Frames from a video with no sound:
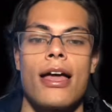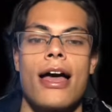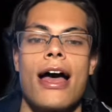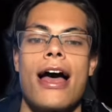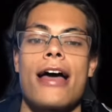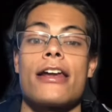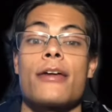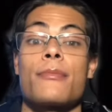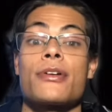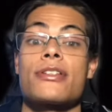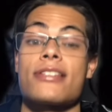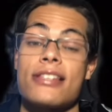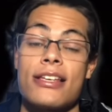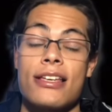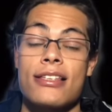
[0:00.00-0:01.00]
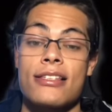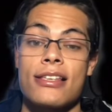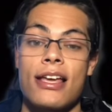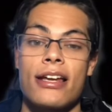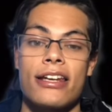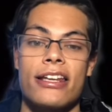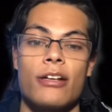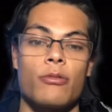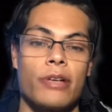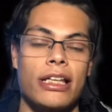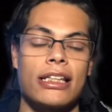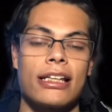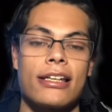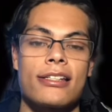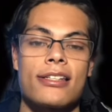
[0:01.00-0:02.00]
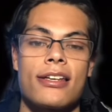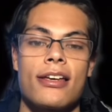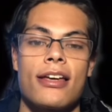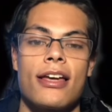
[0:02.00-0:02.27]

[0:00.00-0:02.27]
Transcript: At number 6, Anita Wiglet.